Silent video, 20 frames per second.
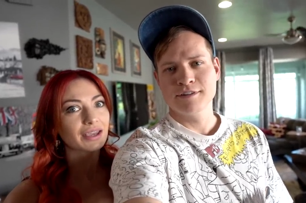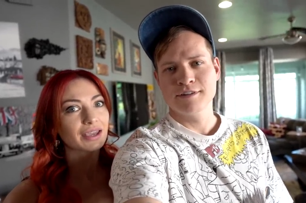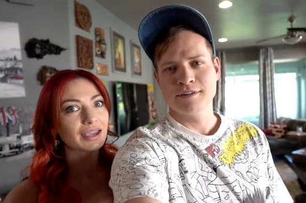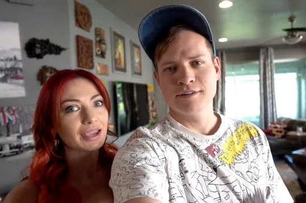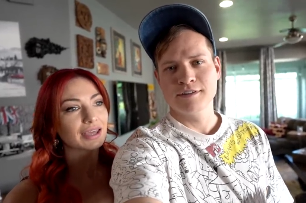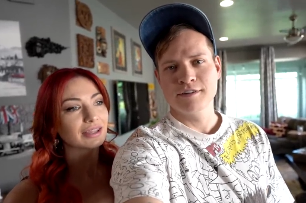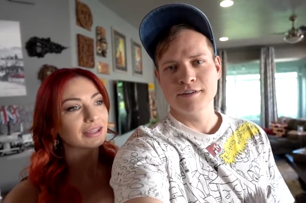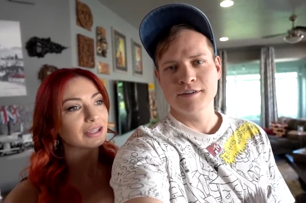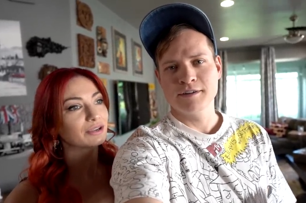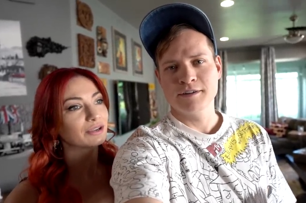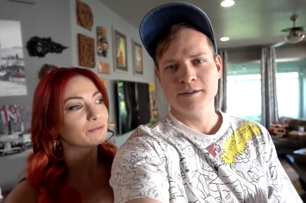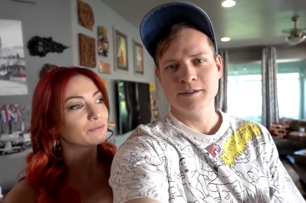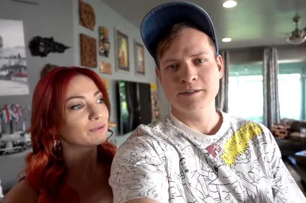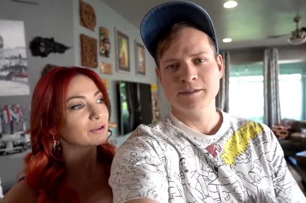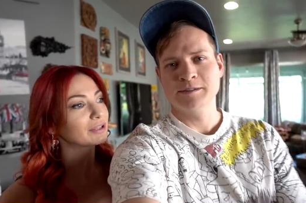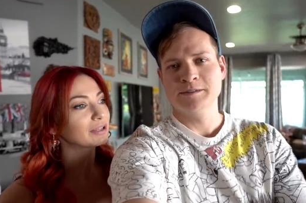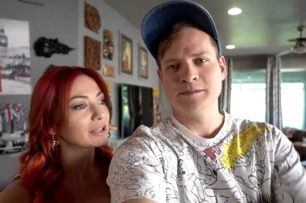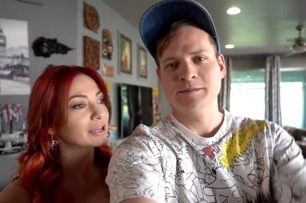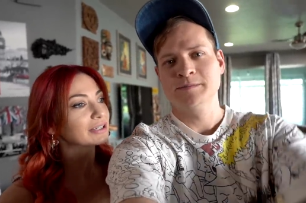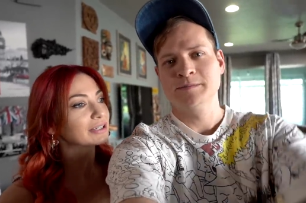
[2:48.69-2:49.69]
Speaker 1: And then you
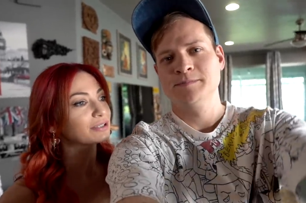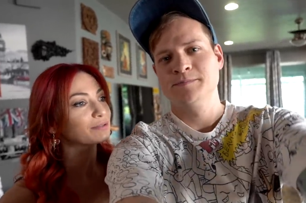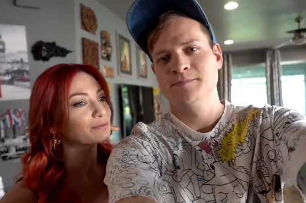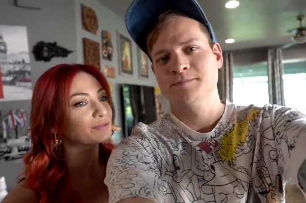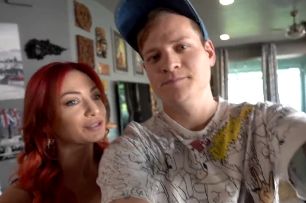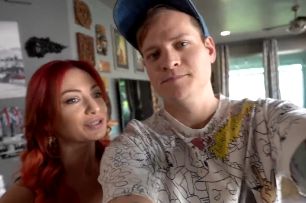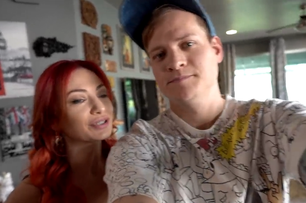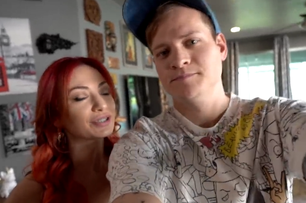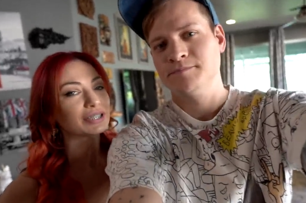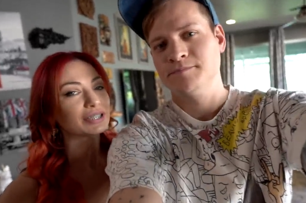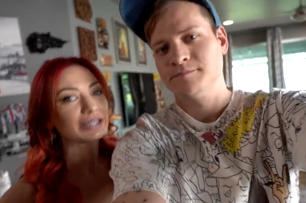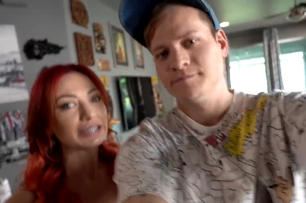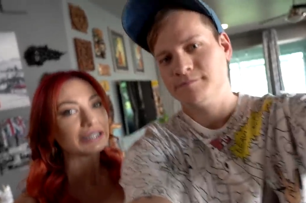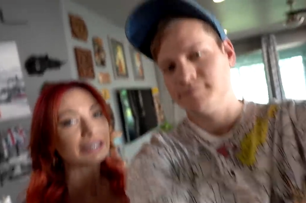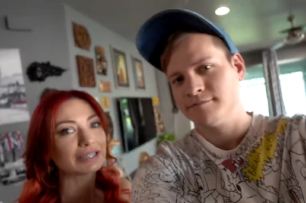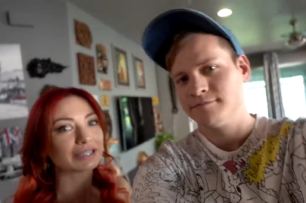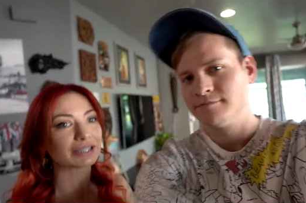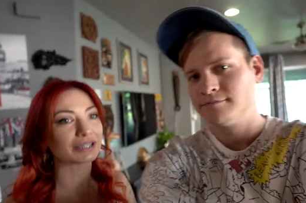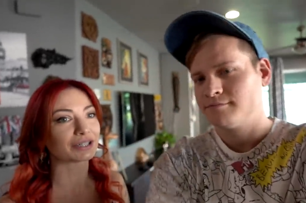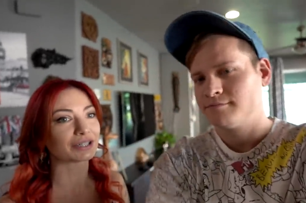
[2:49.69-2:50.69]
realize it was just
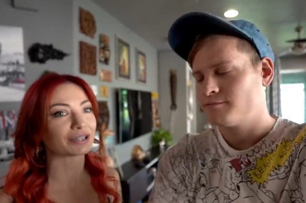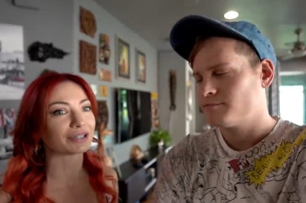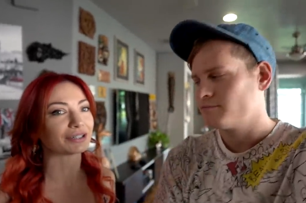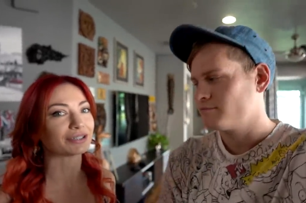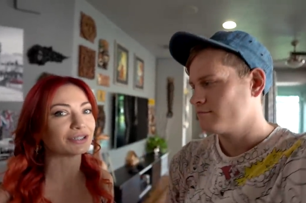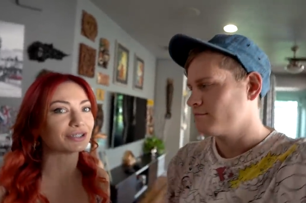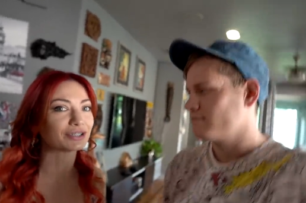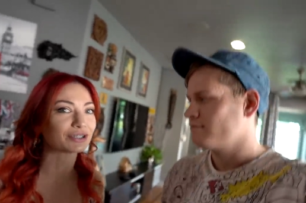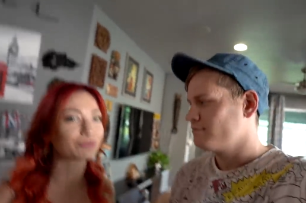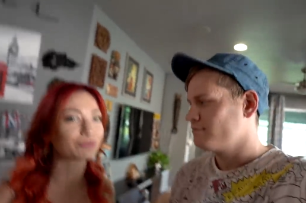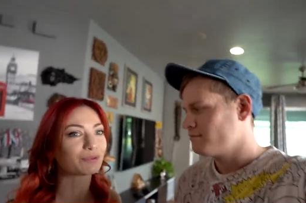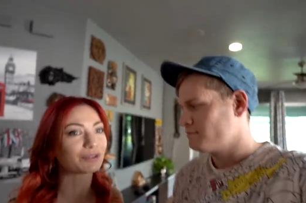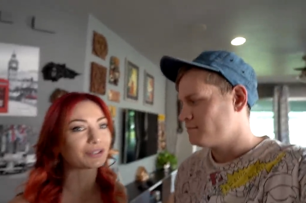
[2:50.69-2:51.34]
easier to just